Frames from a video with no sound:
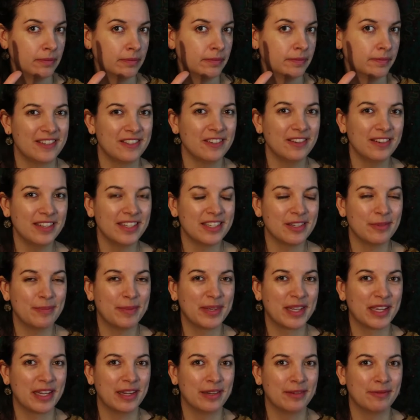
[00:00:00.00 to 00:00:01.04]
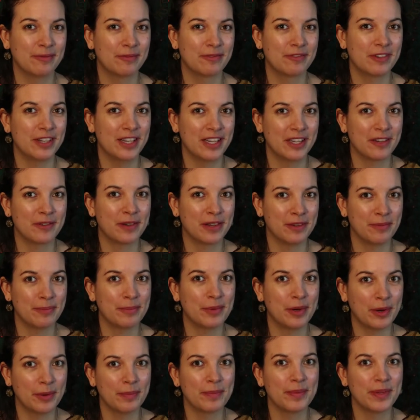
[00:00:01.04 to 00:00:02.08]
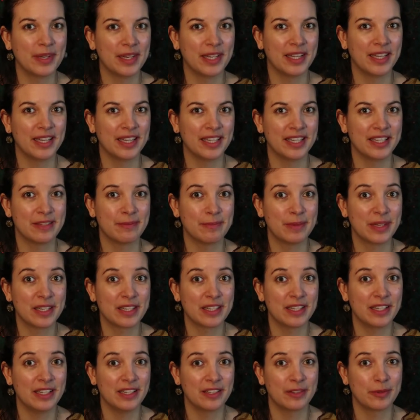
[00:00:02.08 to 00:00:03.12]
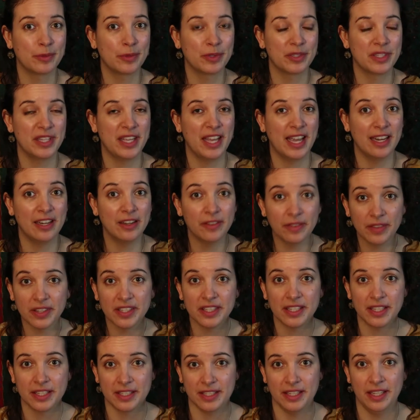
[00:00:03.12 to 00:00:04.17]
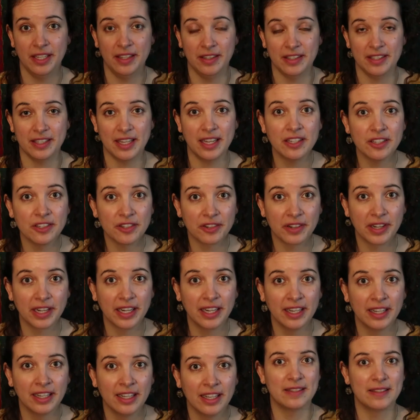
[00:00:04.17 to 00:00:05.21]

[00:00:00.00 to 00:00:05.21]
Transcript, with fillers: Sonnets have become really quite popular, especially towards the end of the 16th century.